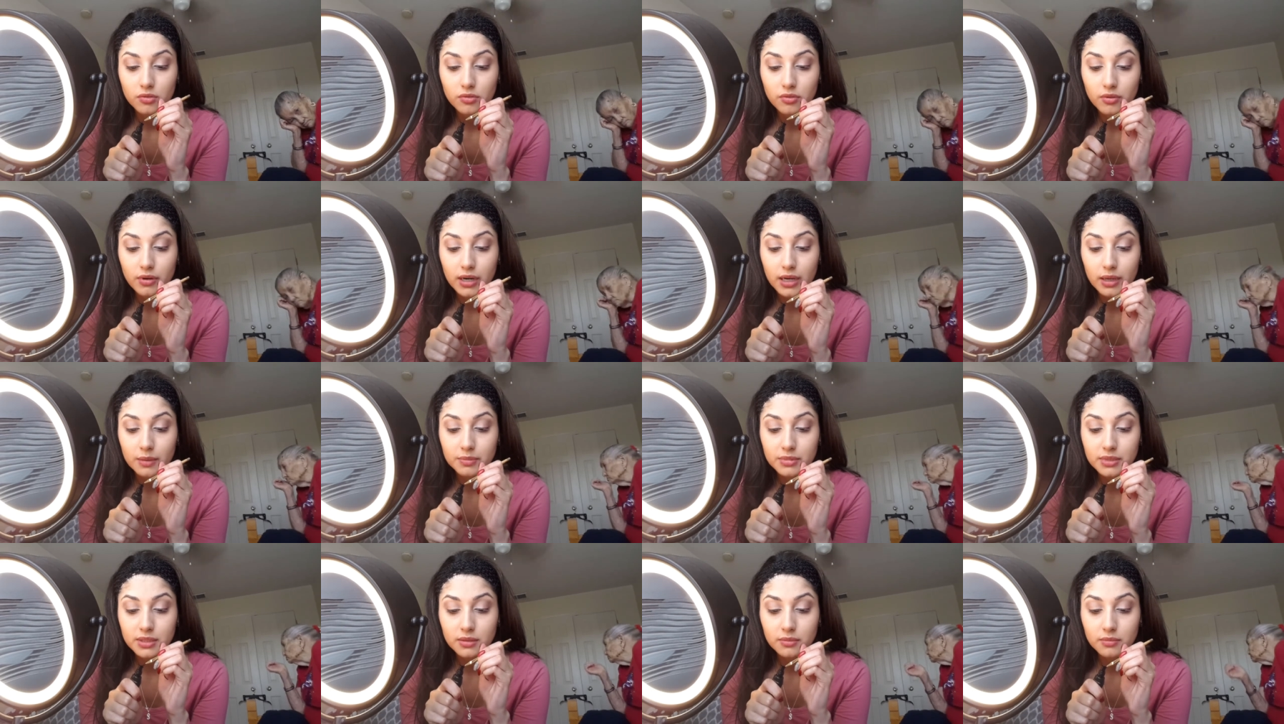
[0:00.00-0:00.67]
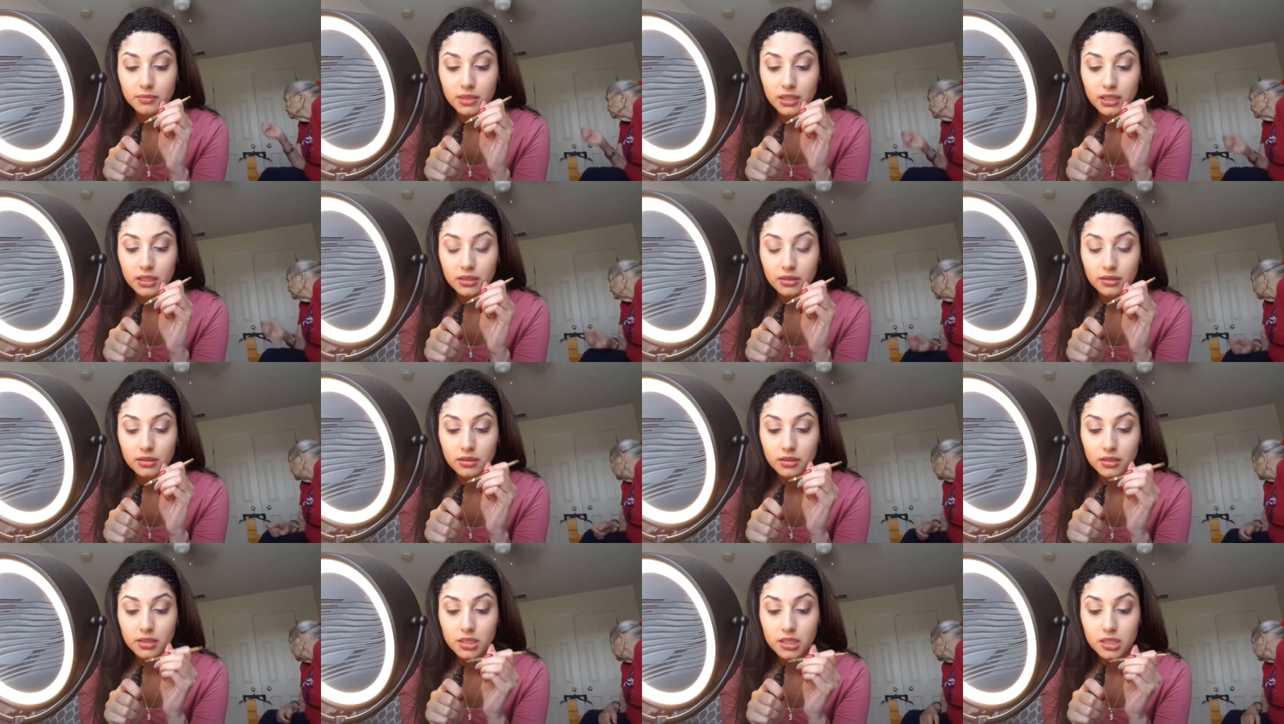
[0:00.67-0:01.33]
Grab some like
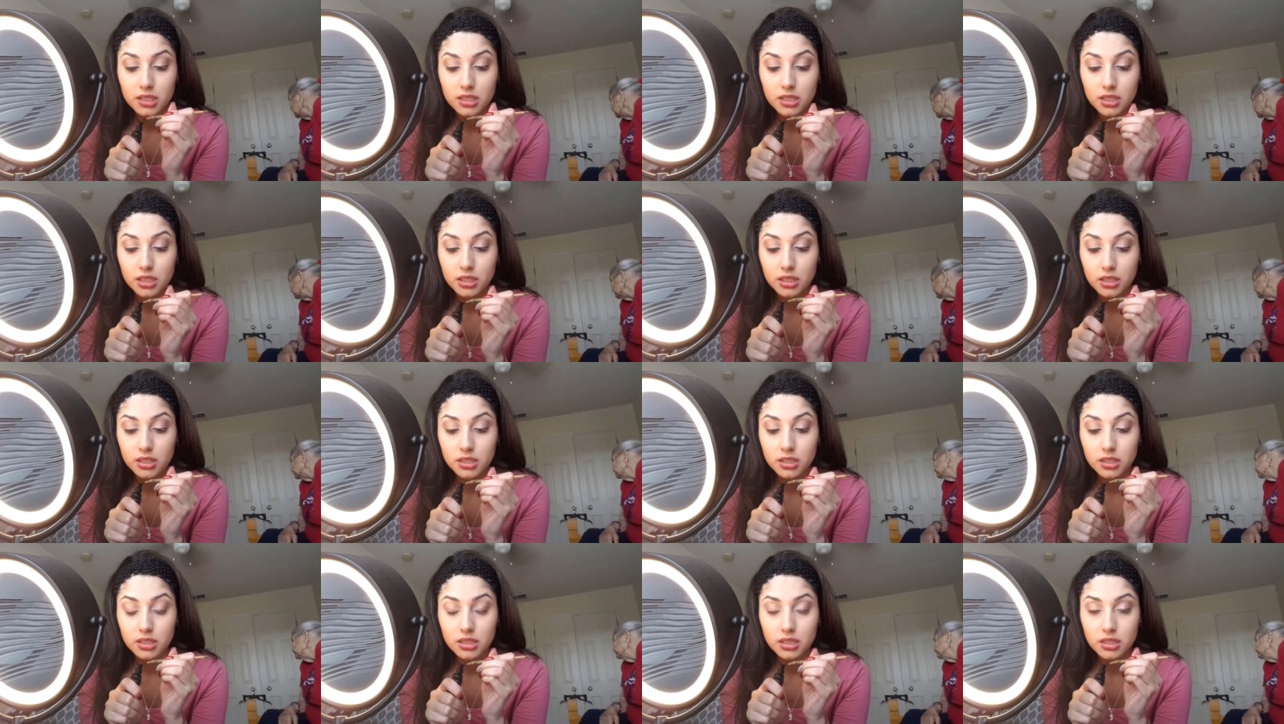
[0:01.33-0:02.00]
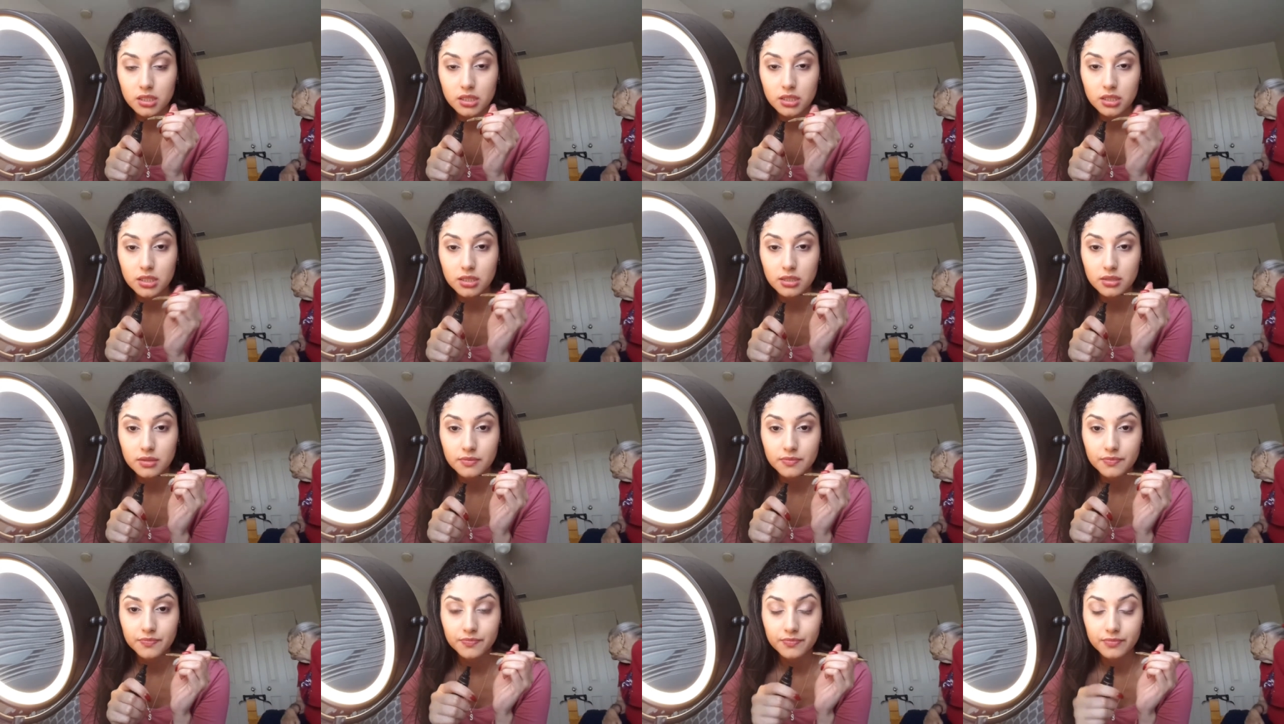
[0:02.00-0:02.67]
this.
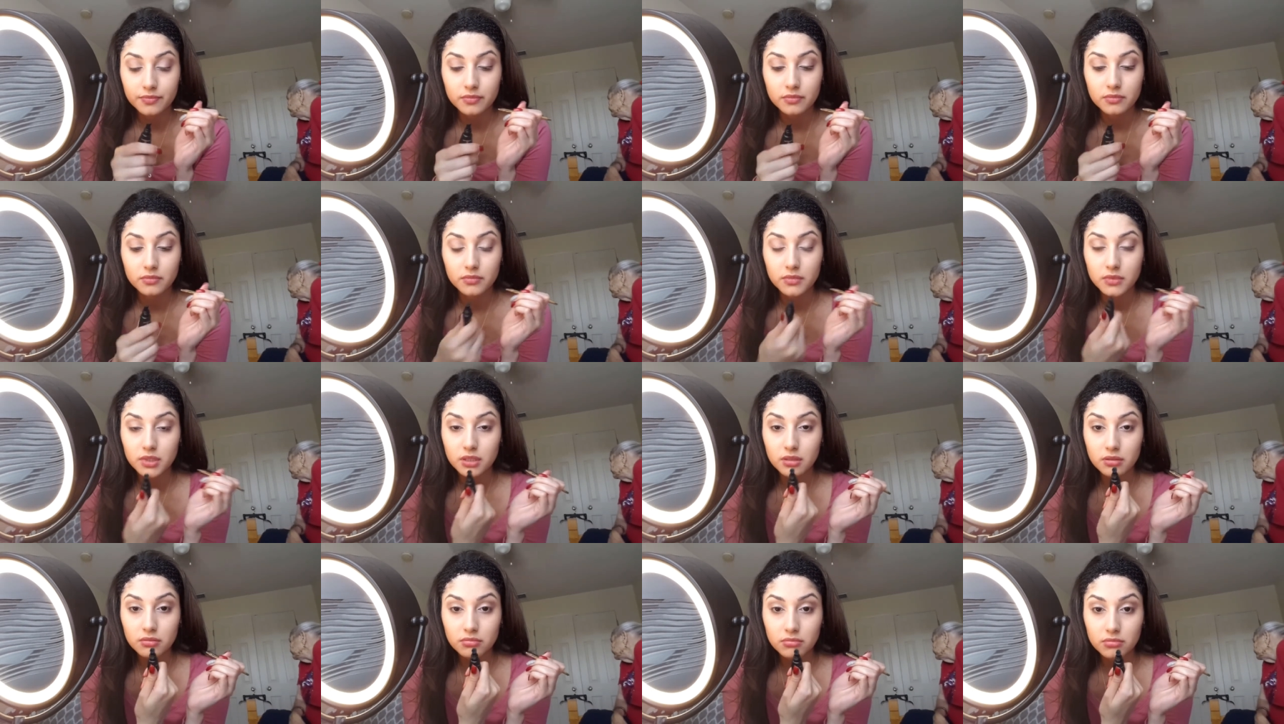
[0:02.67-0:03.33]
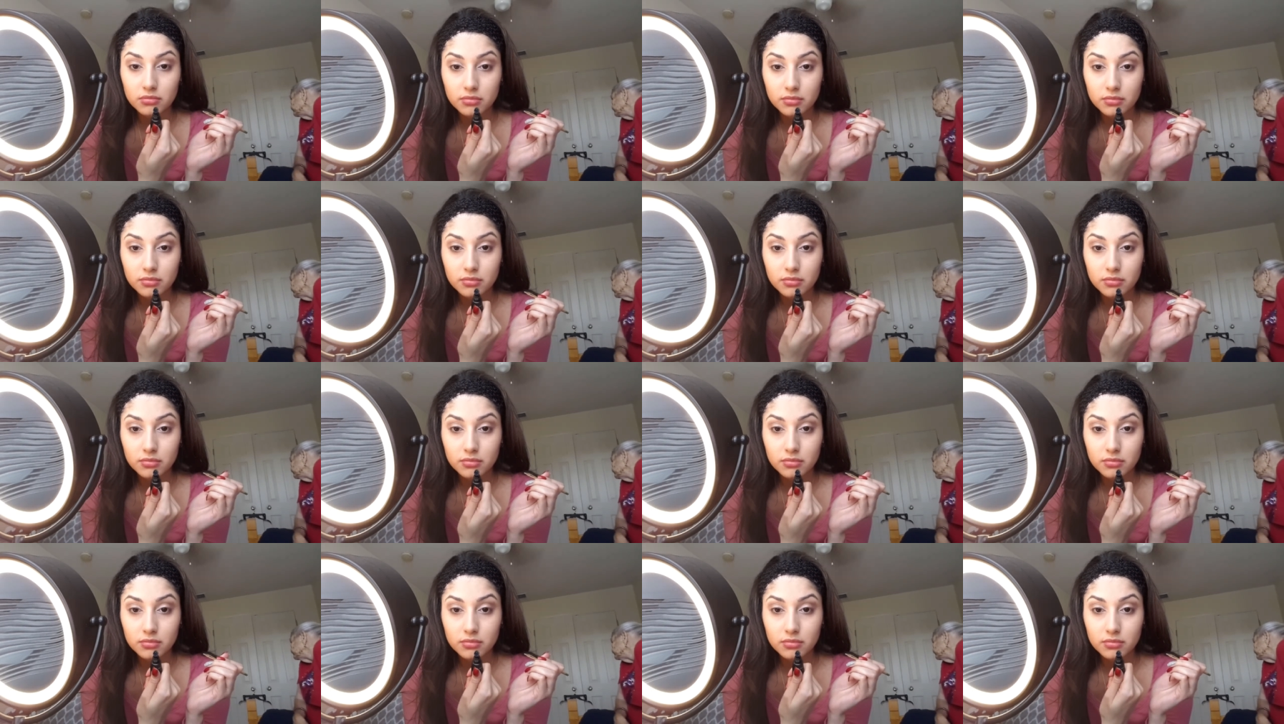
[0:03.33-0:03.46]
See,